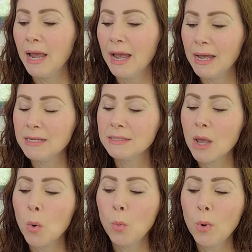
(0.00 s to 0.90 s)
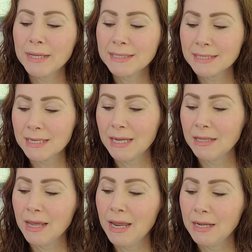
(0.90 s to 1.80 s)
as
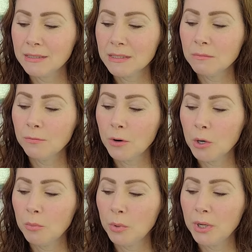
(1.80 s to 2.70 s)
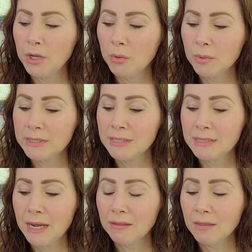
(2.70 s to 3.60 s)
Westley, the handsome farm boy who risks
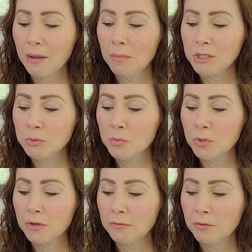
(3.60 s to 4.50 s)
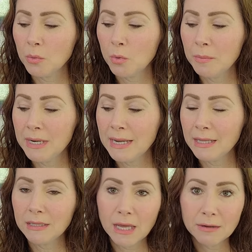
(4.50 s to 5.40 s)
death and much more for the woman
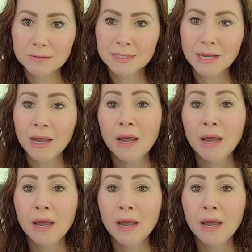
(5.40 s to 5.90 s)
he loves.